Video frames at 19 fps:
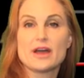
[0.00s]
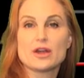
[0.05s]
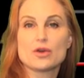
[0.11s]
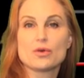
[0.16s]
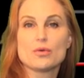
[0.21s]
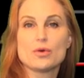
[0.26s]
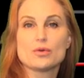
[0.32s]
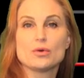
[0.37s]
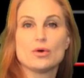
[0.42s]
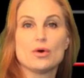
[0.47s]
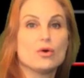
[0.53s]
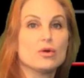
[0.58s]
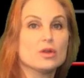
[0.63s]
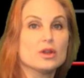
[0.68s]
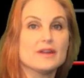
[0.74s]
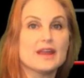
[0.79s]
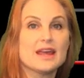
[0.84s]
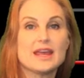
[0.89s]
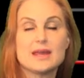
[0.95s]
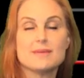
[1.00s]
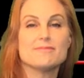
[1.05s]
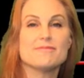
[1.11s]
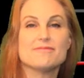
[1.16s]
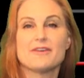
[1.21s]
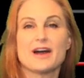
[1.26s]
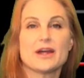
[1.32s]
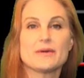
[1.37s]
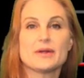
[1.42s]
that coronal hole, and they keep
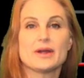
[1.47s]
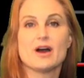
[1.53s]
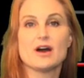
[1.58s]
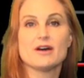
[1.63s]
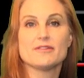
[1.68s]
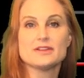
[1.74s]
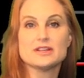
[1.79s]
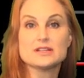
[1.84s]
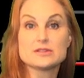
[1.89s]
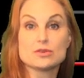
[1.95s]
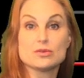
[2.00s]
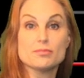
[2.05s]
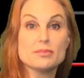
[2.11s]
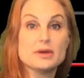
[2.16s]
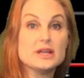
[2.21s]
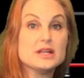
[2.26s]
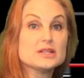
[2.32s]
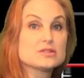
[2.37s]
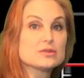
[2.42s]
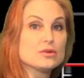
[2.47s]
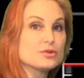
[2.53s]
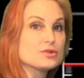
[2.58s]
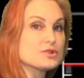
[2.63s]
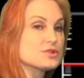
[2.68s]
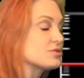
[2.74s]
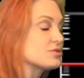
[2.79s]
firing off these little mini solar